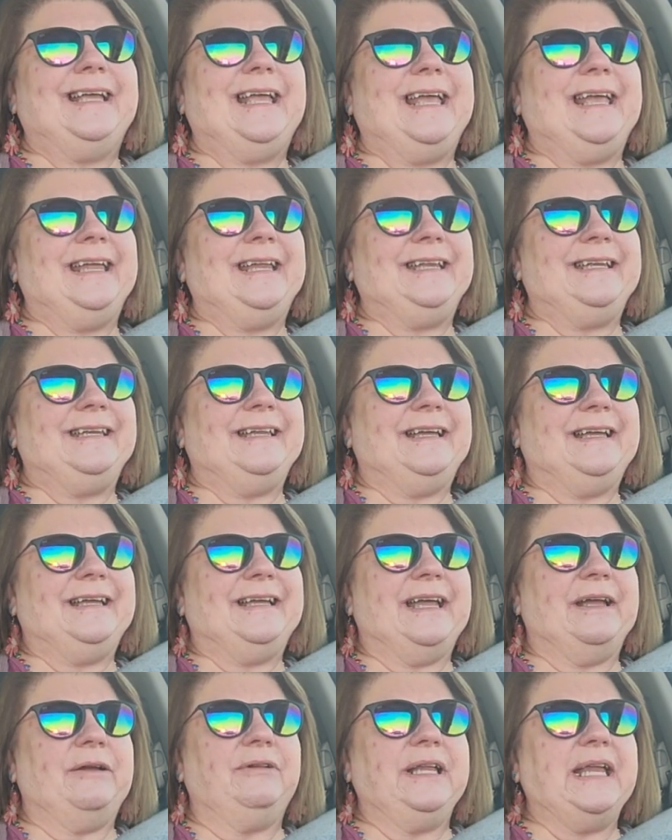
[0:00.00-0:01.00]
and
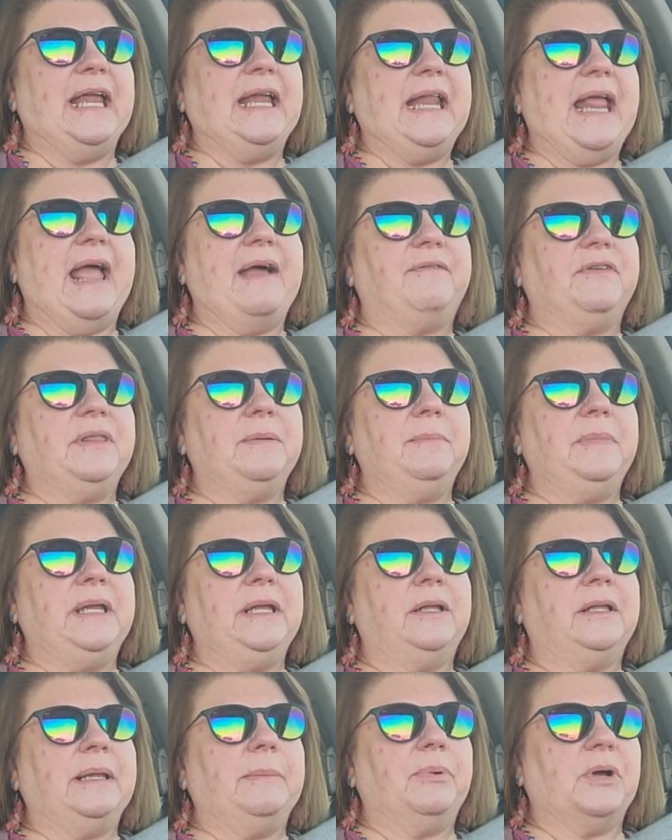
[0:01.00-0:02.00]
uh, I only ate half of the
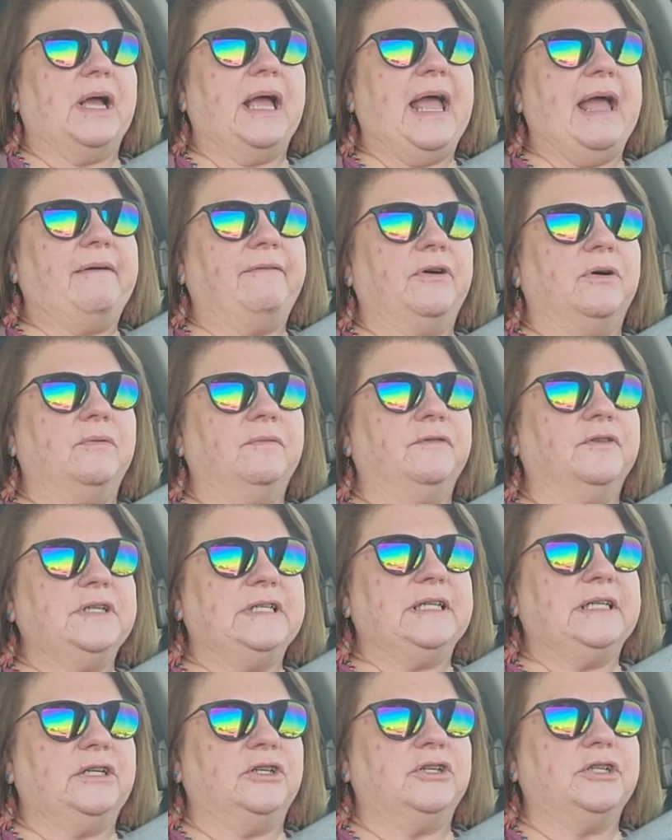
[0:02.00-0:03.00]
meal. I brought half home for
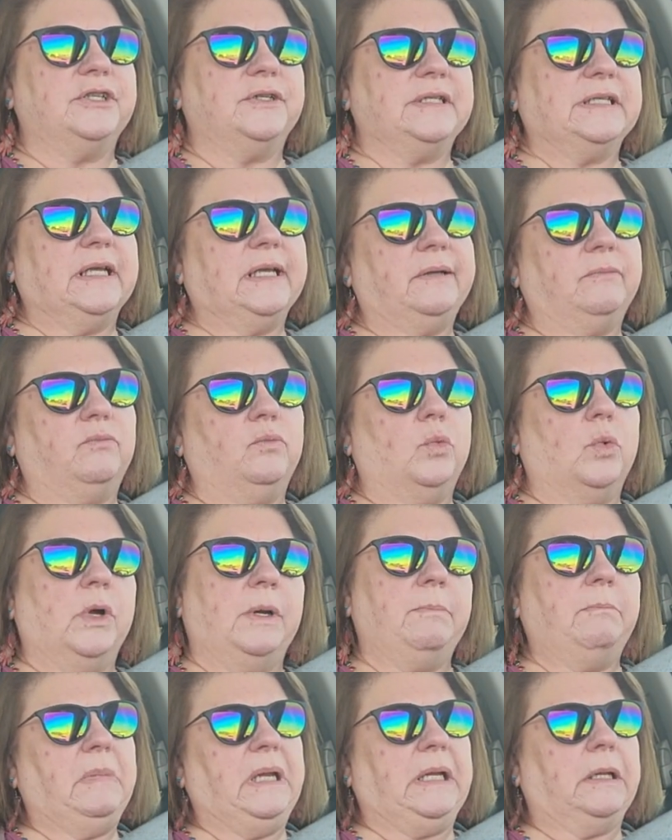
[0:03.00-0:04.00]
dinner, so it's like
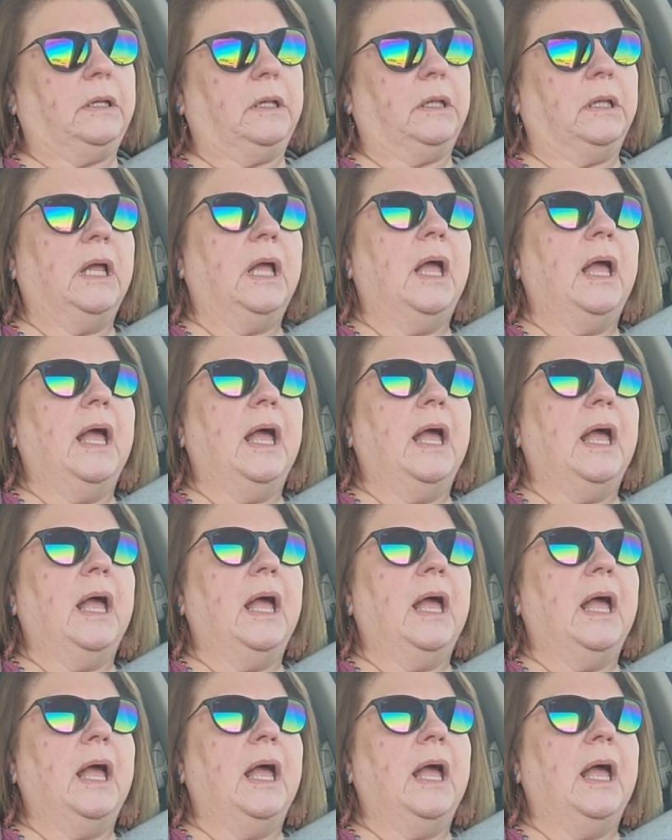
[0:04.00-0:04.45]
one meal.